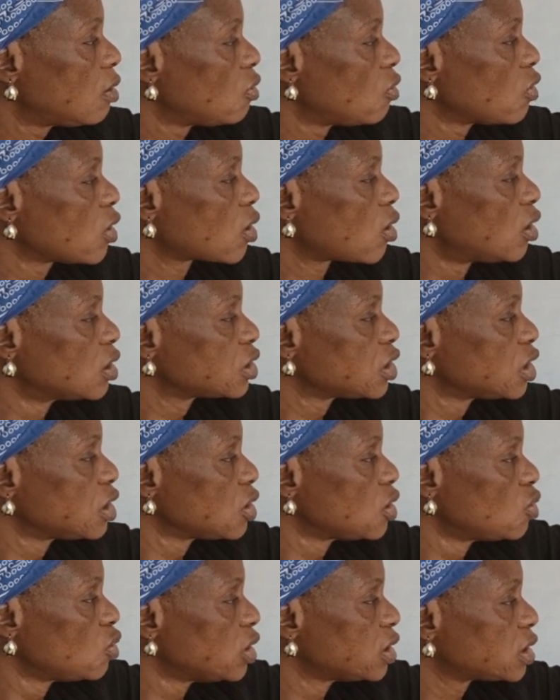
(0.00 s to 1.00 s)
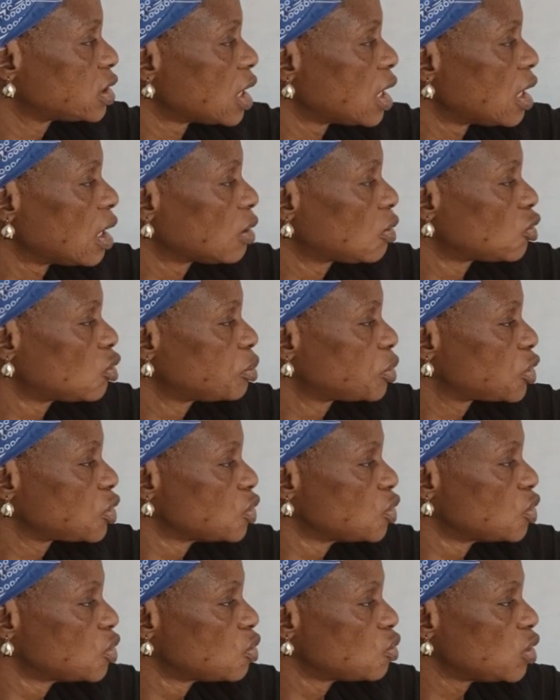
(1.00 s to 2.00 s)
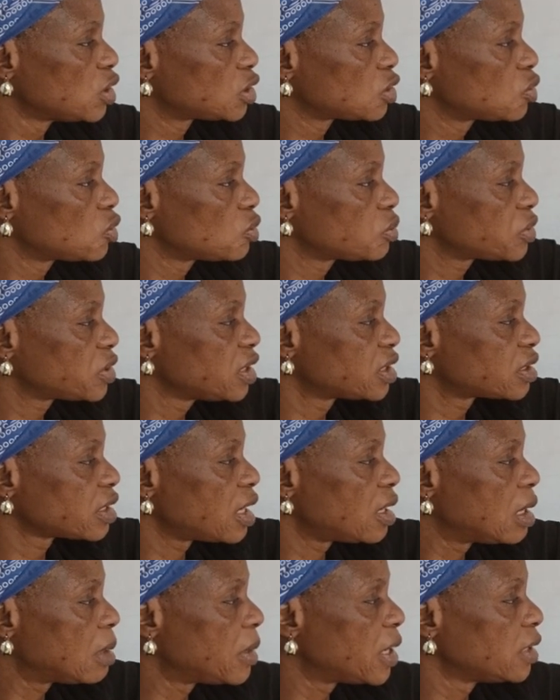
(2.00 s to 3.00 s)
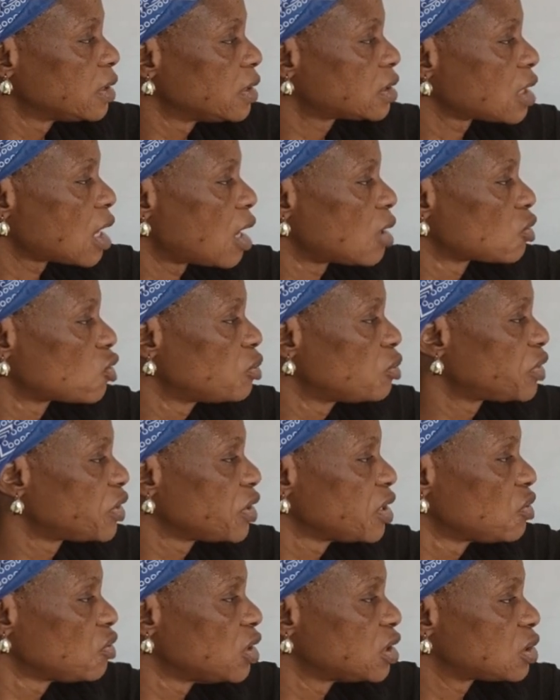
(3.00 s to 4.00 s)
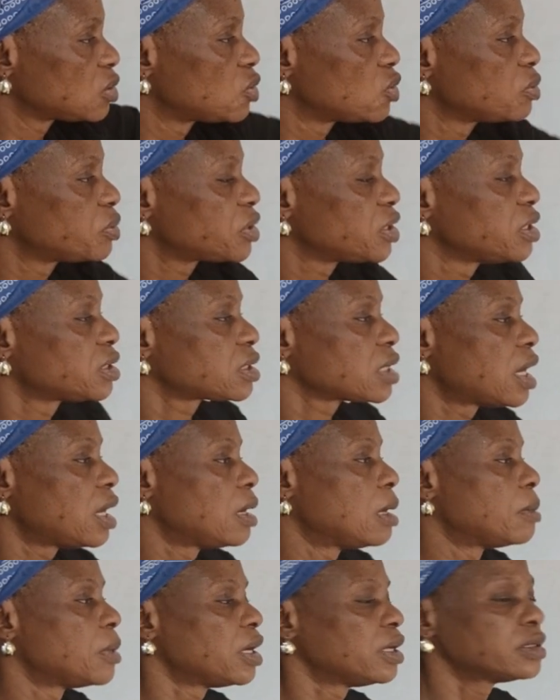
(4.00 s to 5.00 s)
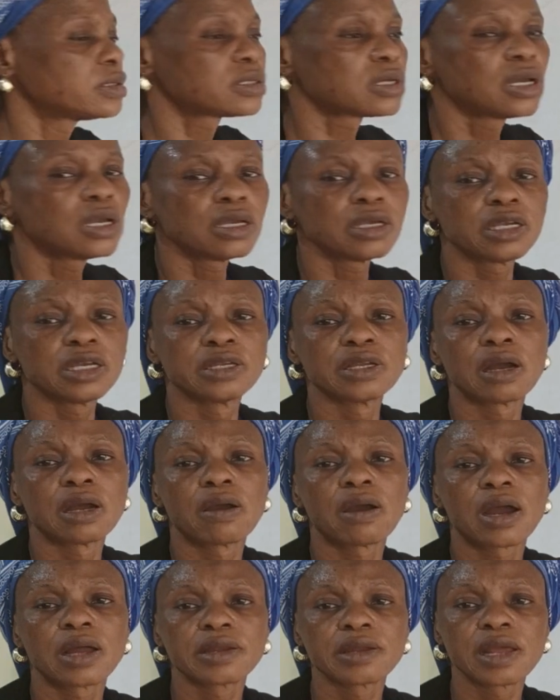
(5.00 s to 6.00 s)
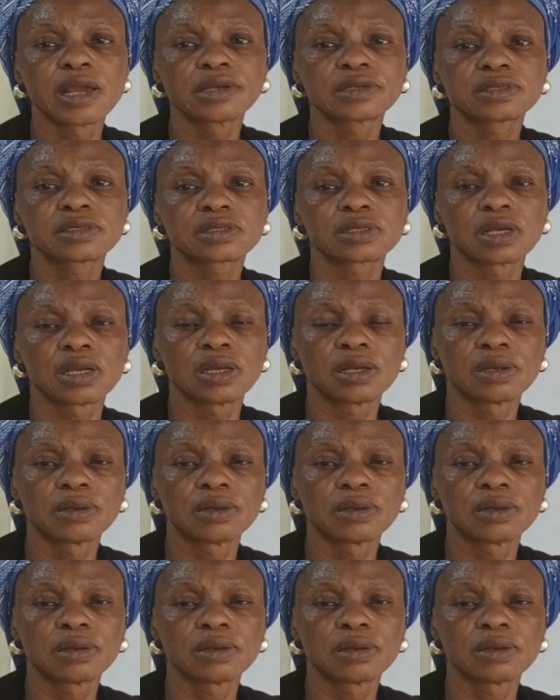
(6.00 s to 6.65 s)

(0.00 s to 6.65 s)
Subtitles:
We continue with group 2 with group 6 elements and group 3 with group 6 elements in our next